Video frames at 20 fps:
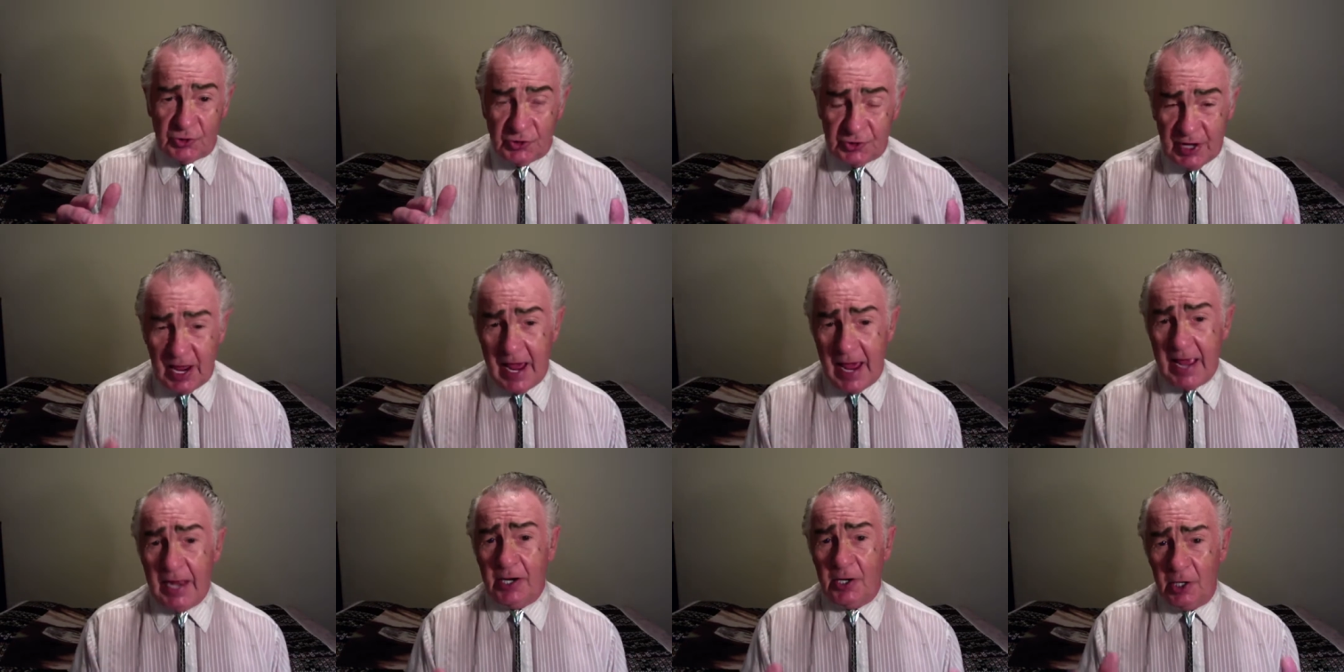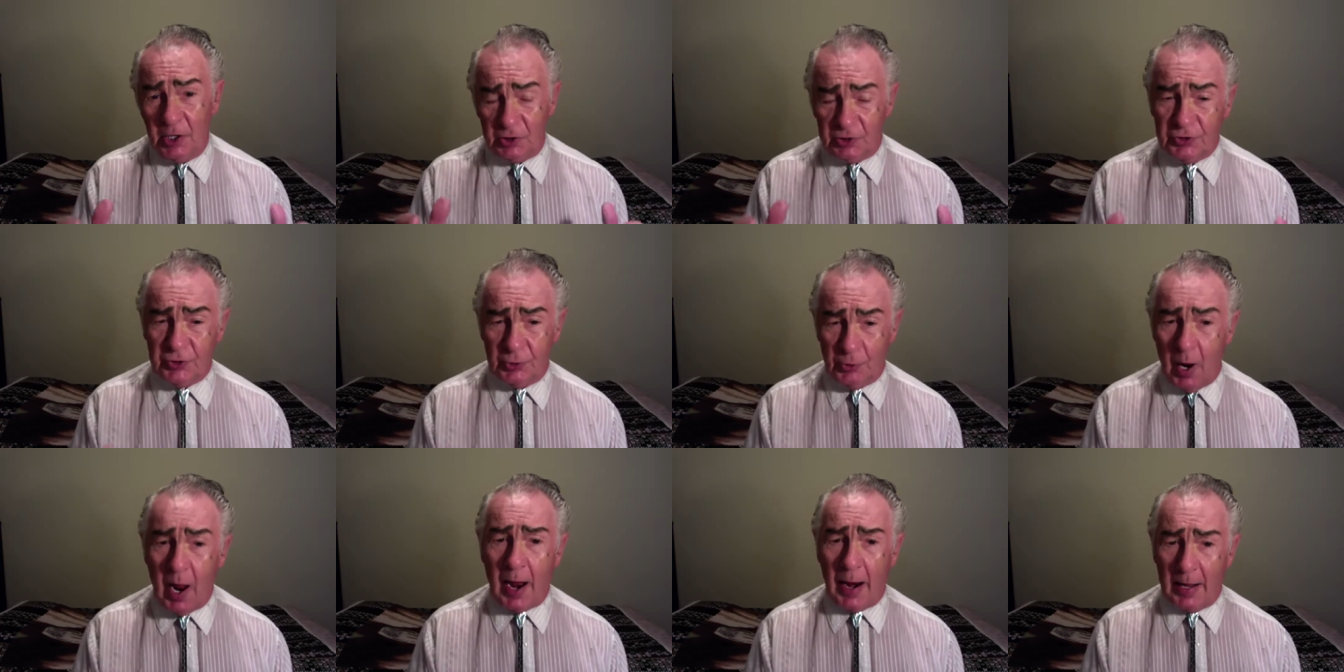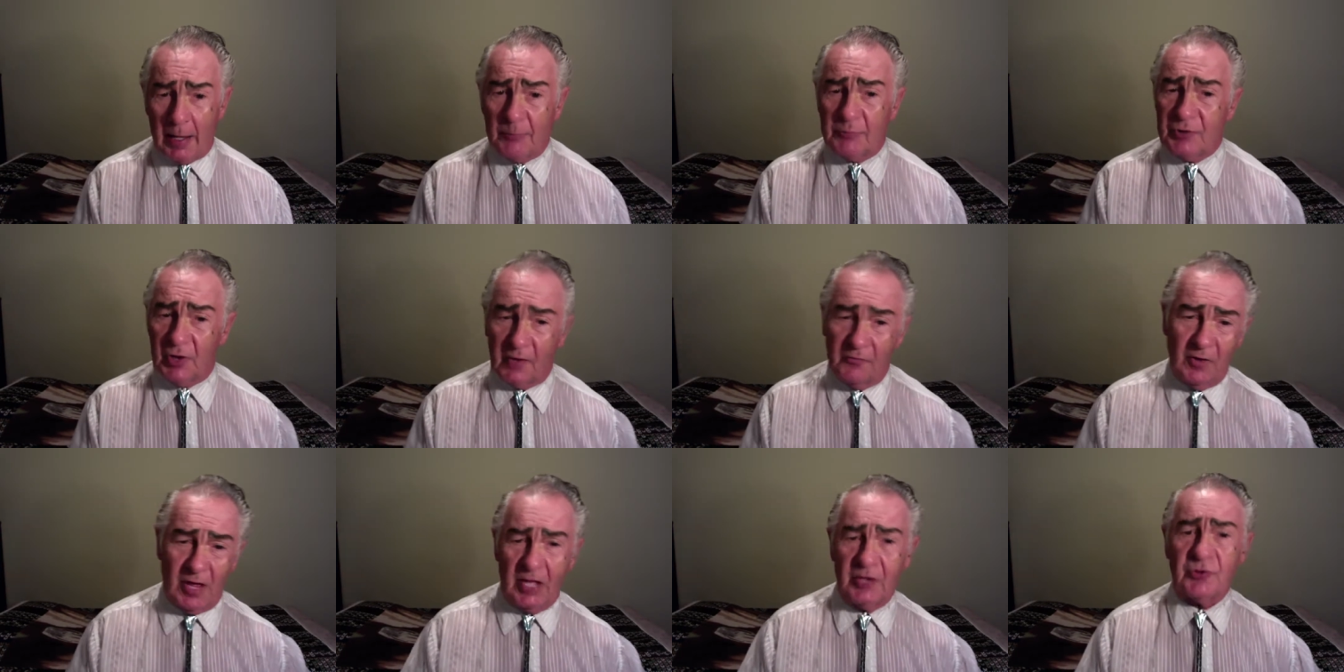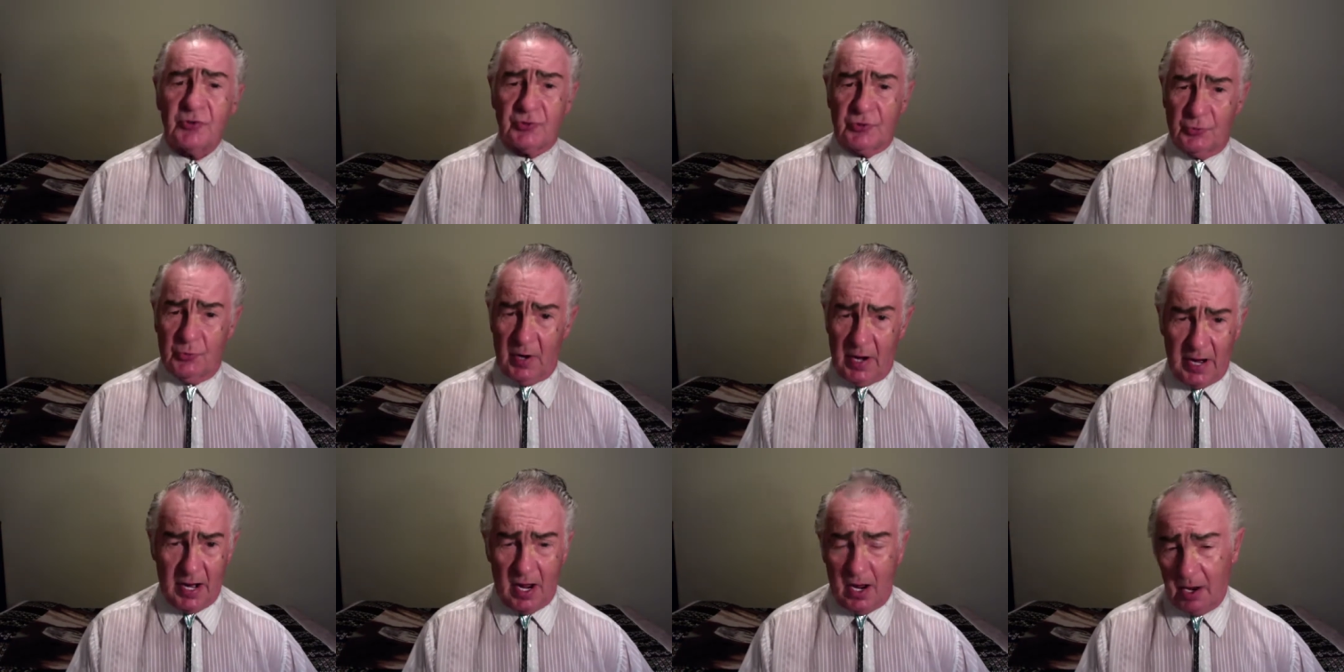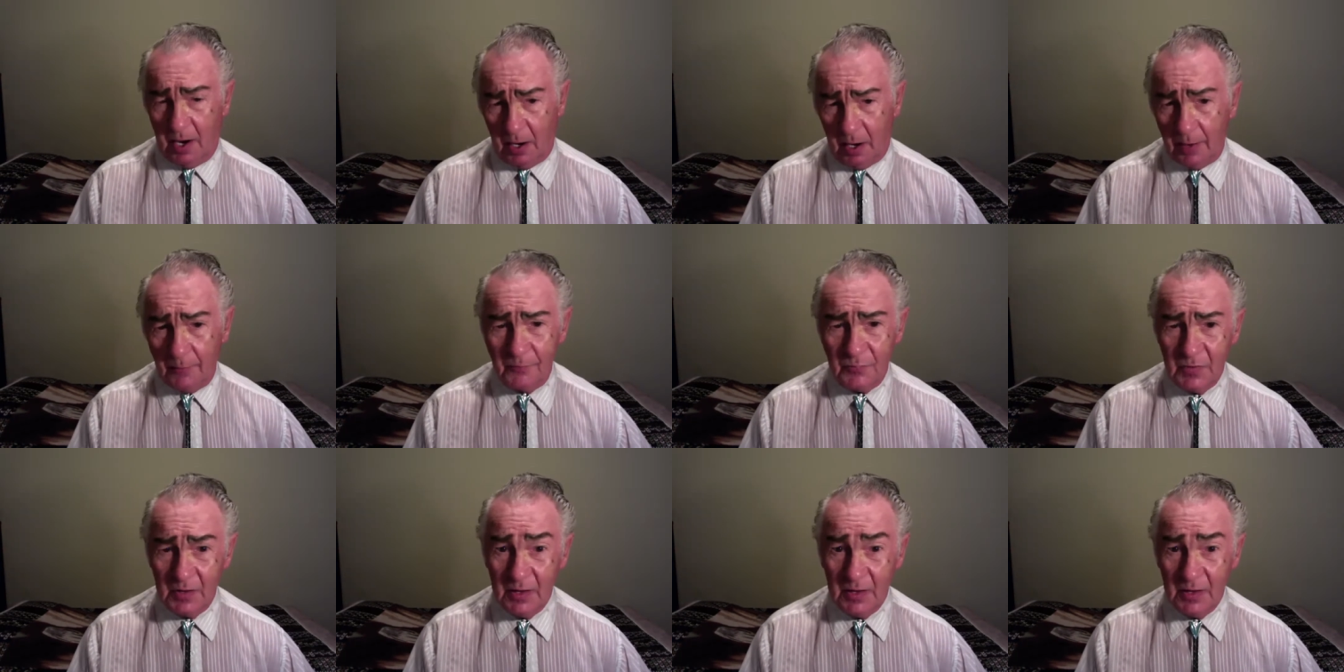10 tribes of Israel.